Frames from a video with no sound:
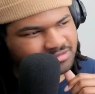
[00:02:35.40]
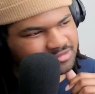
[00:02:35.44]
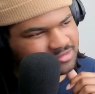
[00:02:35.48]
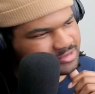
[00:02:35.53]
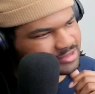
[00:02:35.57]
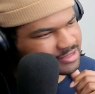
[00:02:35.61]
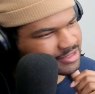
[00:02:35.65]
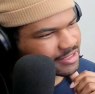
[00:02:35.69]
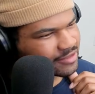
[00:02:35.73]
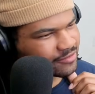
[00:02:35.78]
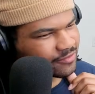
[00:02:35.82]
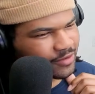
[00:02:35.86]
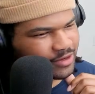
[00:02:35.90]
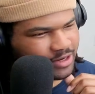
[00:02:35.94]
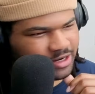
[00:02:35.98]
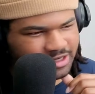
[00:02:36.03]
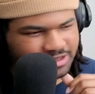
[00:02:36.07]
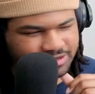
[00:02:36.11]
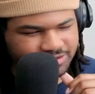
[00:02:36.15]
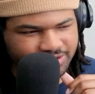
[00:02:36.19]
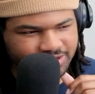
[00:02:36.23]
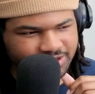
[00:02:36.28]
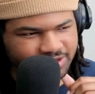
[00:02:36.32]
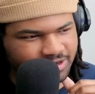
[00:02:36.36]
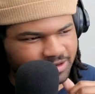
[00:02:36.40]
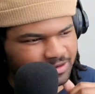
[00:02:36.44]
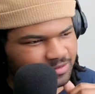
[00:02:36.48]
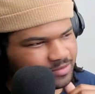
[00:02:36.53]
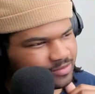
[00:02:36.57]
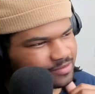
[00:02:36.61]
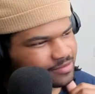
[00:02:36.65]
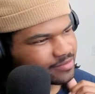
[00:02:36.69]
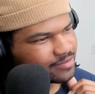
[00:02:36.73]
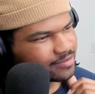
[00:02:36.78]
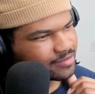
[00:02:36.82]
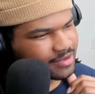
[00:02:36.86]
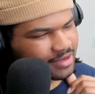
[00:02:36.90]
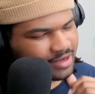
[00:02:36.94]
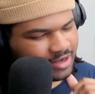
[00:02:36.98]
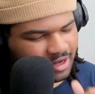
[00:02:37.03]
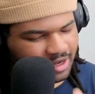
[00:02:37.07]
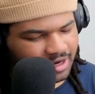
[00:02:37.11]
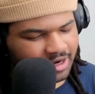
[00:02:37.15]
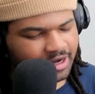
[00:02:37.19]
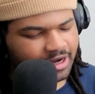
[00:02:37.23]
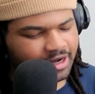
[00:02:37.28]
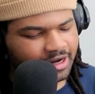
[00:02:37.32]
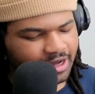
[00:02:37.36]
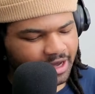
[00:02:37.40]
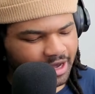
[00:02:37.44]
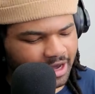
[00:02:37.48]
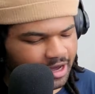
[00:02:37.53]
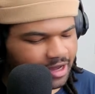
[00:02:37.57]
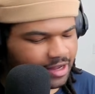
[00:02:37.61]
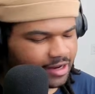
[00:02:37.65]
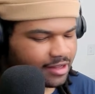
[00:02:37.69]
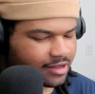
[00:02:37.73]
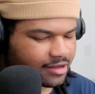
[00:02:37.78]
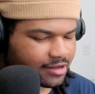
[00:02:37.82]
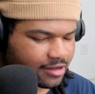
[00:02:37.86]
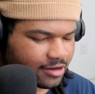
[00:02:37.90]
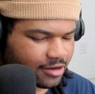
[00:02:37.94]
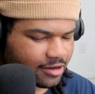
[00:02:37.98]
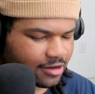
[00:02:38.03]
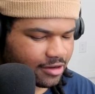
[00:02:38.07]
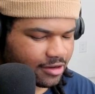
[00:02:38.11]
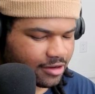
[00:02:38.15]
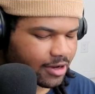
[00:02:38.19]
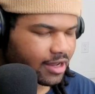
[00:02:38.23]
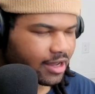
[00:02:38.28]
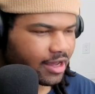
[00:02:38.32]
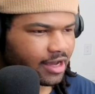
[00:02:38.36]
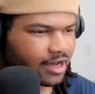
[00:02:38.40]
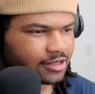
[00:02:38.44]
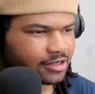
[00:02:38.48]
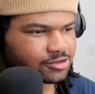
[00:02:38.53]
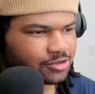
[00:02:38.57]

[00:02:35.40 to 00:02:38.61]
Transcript: Sounds very nice right there. I like how they added, kind of extra